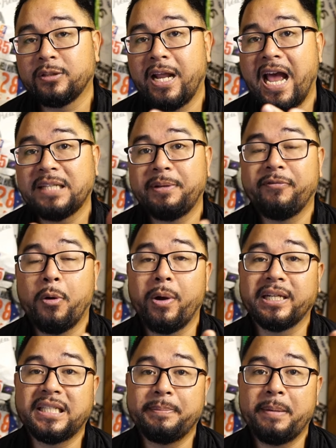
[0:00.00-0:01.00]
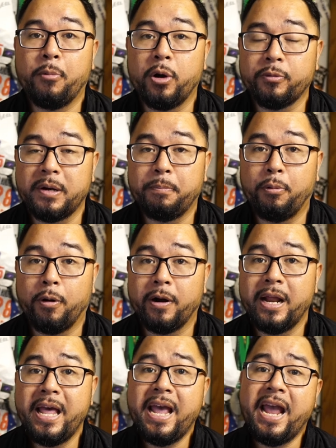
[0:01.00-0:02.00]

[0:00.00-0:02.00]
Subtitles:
gonna ask me if I wanna see my morning report,